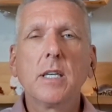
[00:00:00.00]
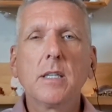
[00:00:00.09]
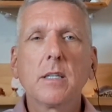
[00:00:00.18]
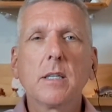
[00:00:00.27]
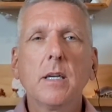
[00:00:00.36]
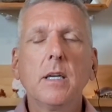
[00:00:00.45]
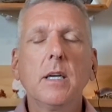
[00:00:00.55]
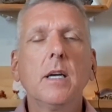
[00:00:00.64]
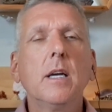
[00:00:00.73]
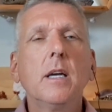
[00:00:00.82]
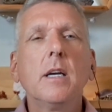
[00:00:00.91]
in.
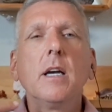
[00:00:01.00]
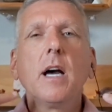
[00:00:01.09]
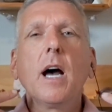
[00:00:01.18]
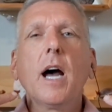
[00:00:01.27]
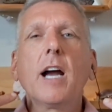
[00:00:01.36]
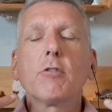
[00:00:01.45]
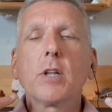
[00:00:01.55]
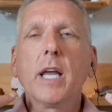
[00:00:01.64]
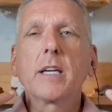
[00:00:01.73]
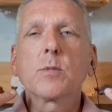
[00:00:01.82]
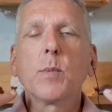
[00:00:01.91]
I
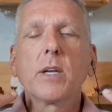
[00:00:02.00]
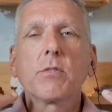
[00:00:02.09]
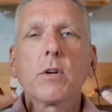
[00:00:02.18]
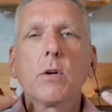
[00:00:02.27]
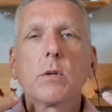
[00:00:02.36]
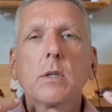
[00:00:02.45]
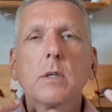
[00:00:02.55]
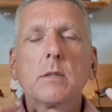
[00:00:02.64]
relax my throat,